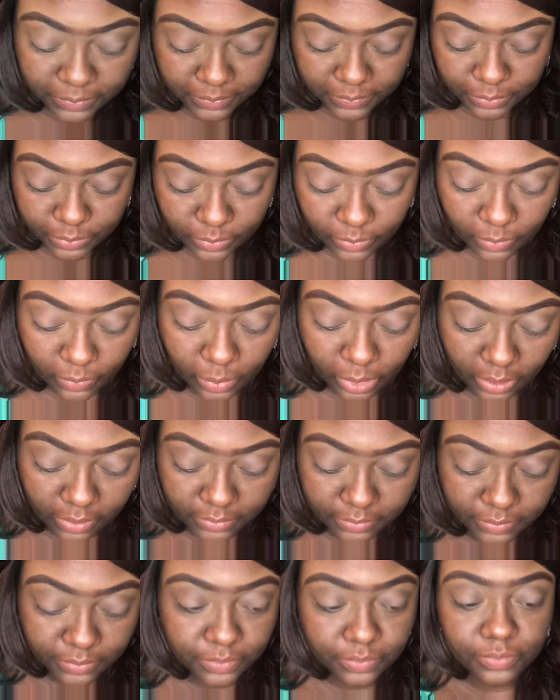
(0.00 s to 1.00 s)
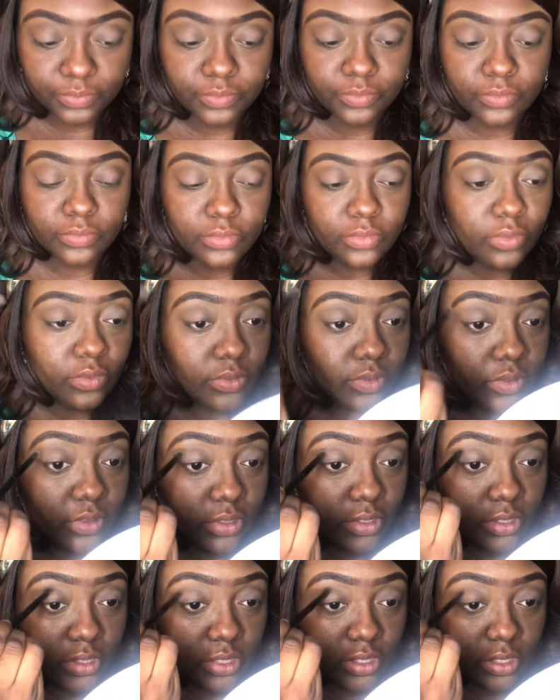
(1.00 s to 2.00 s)
just to get a nice base.
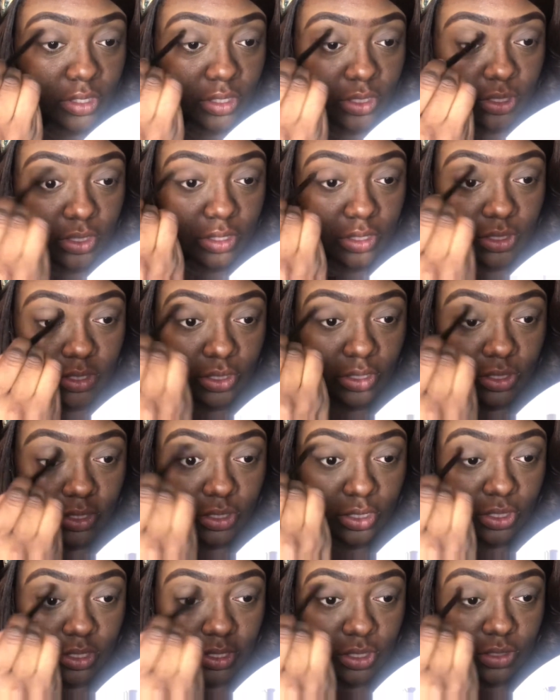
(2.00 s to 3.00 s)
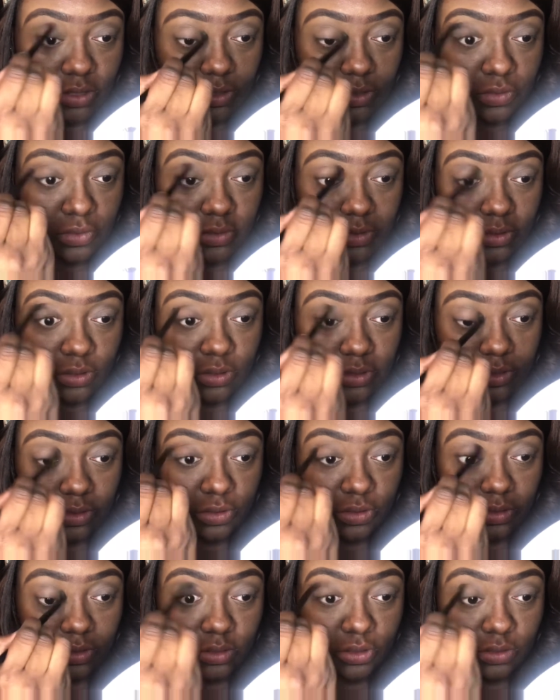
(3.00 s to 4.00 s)
Now I'm going to go in with Taupe for the
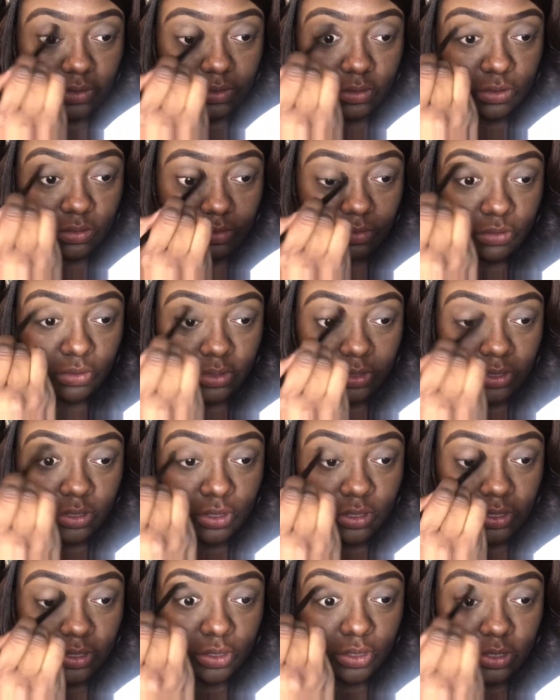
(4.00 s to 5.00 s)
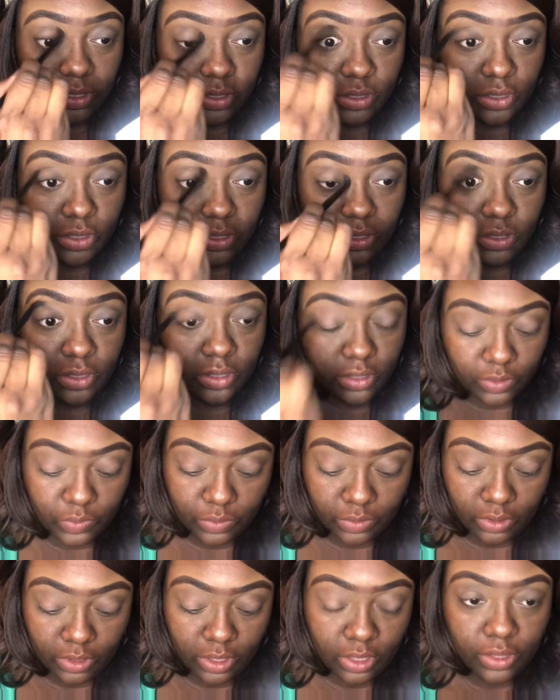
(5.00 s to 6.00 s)
Best. It's a nice
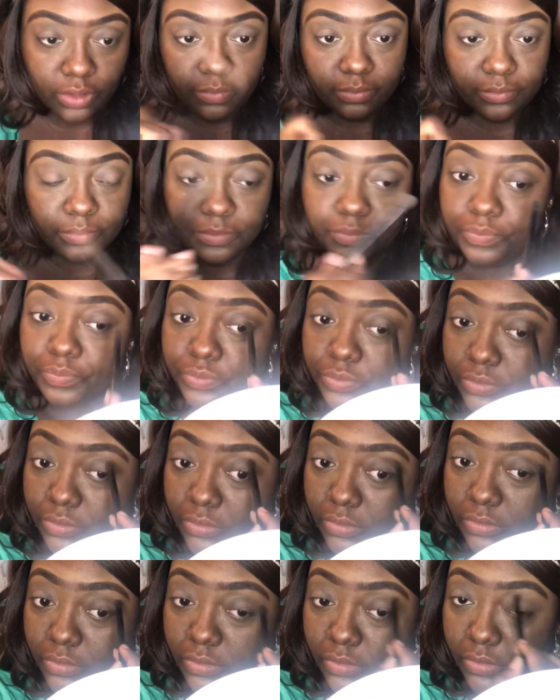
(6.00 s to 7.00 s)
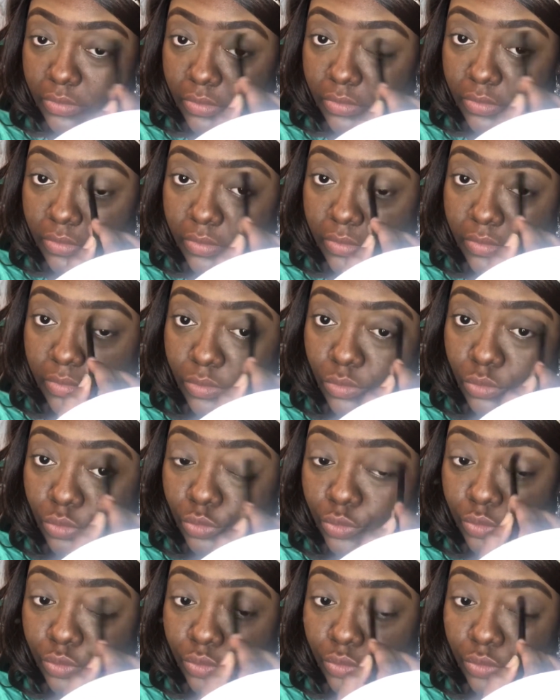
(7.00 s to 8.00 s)
ashy brown neutral color.